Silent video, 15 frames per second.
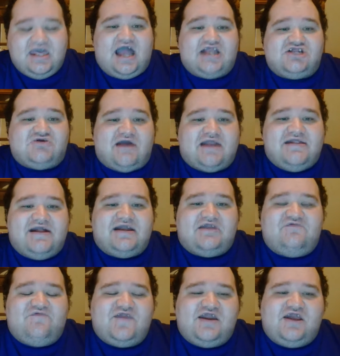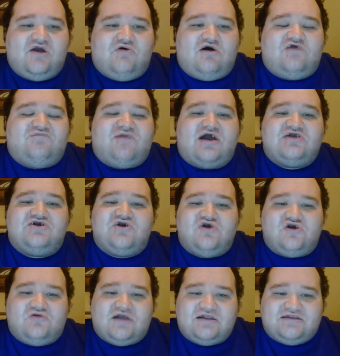I tried to get a video of my
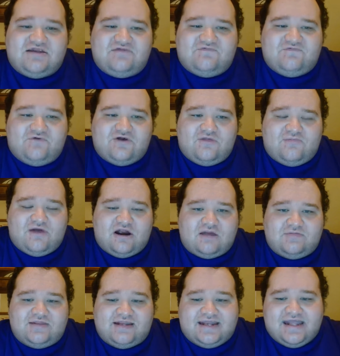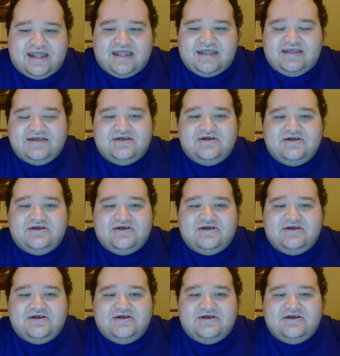current tinfoil barb today,